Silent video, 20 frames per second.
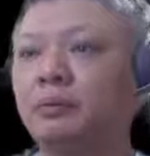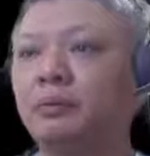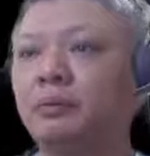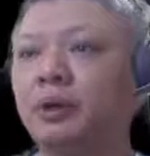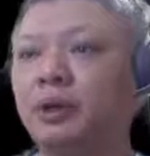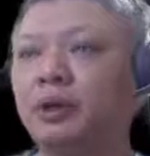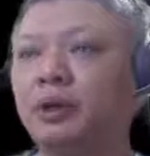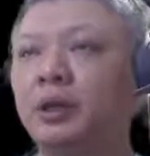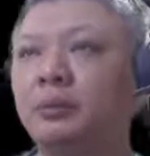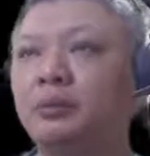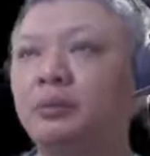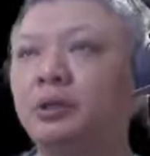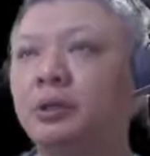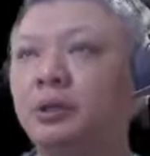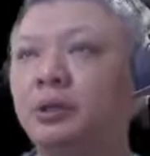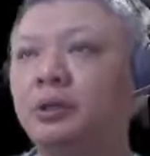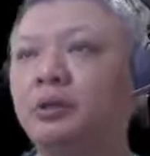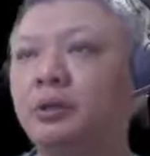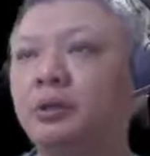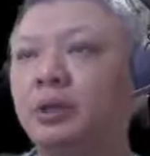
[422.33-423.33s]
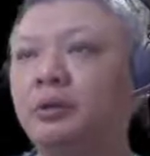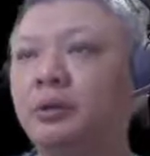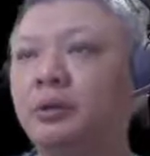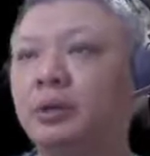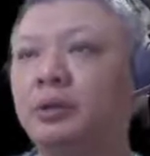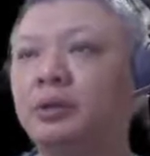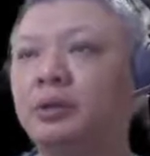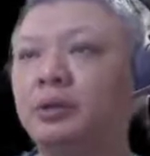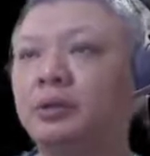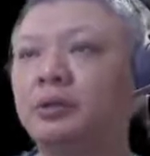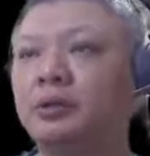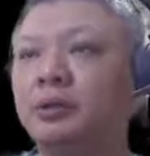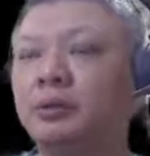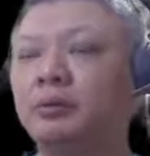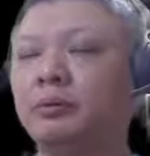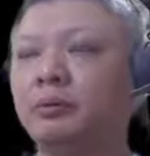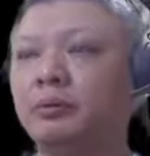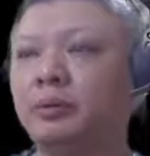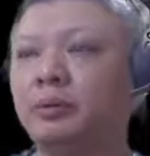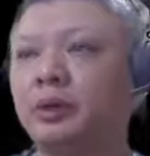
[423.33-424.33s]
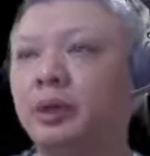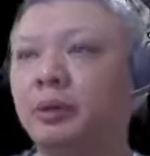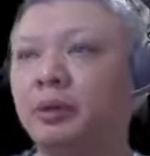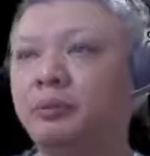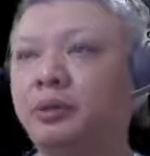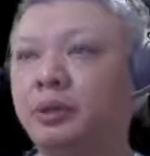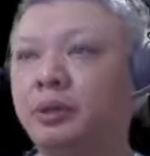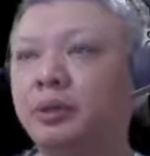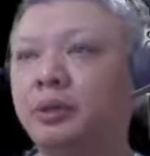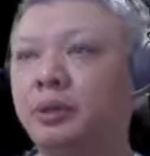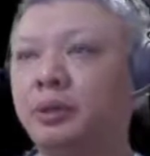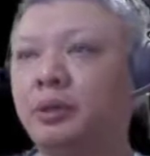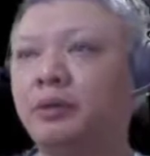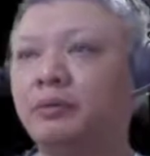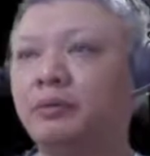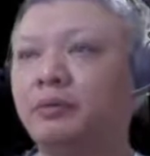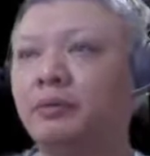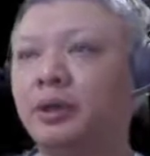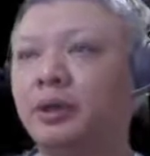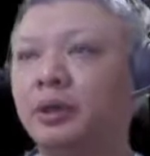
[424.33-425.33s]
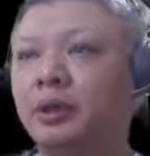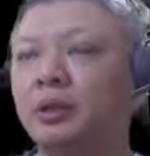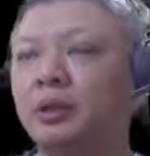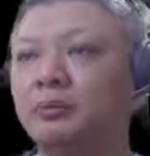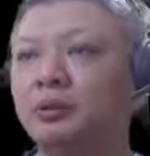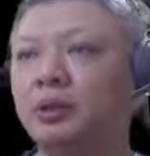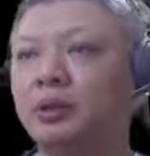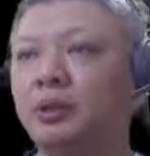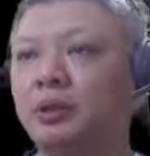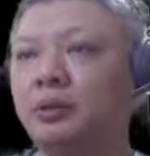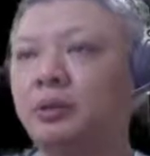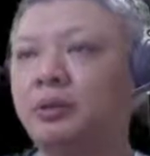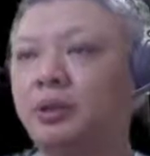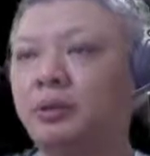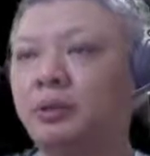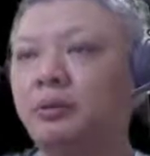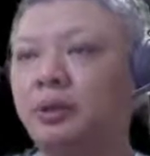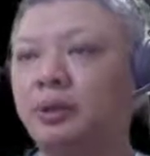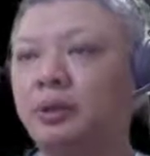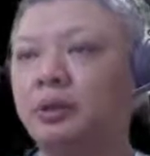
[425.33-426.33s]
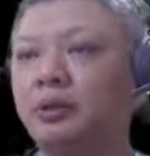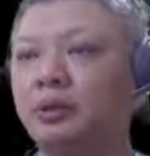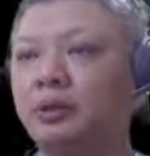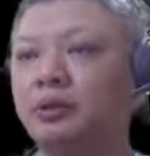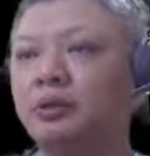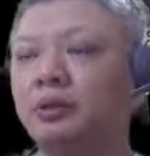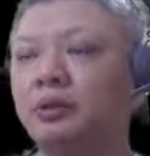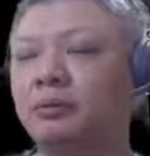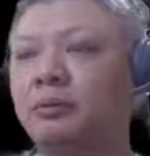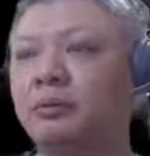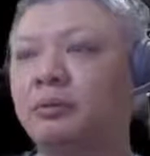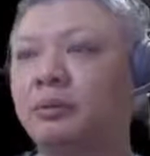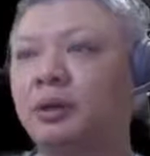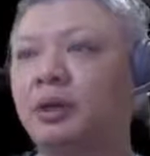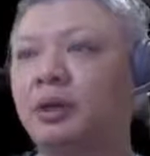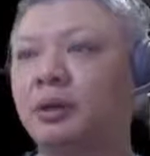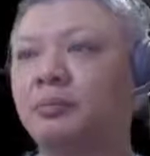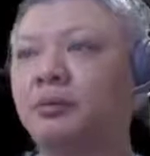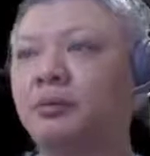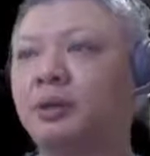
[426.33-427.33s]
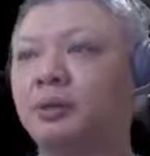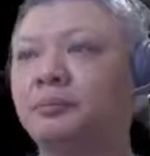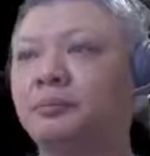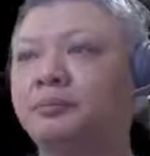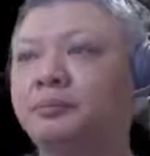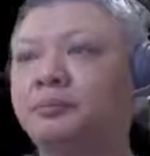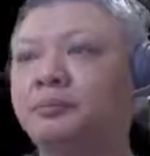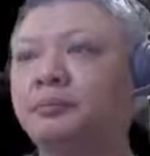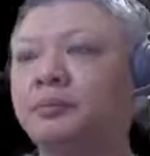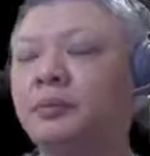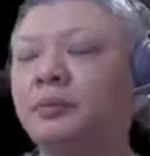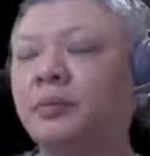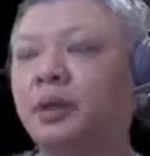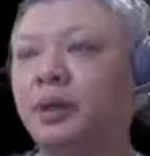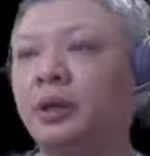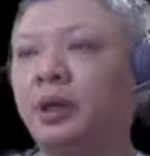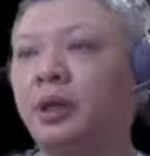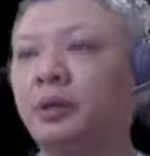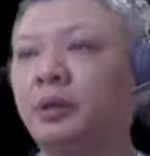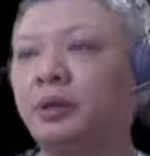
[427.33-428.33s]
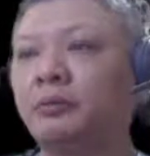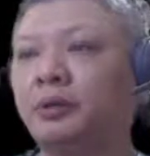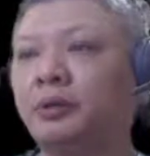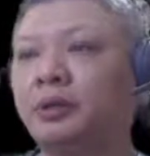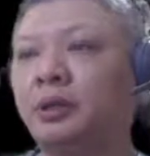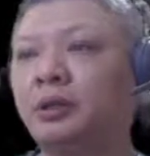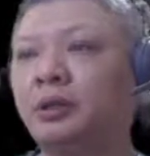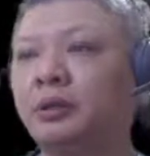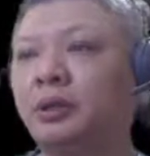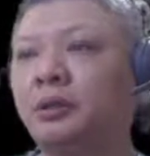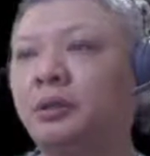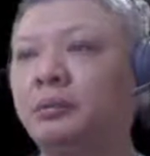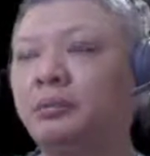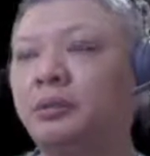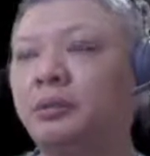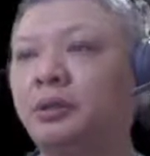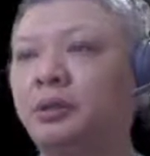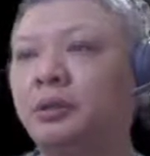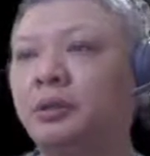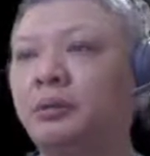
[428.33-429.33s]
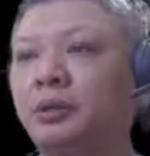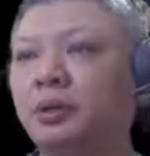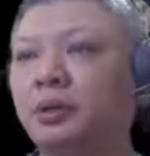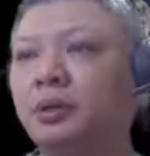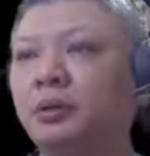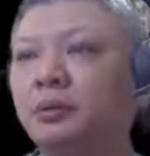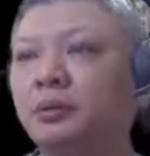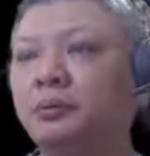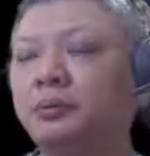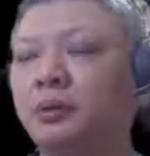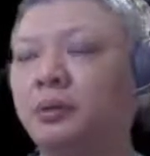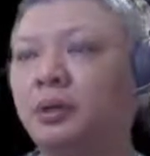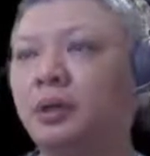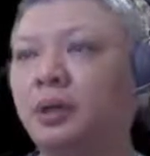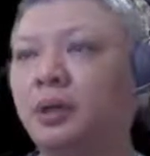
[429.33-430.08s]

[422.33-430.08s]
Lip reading: red captured this chariot would be captured. If red captured this chariot would be captured. And the resulting material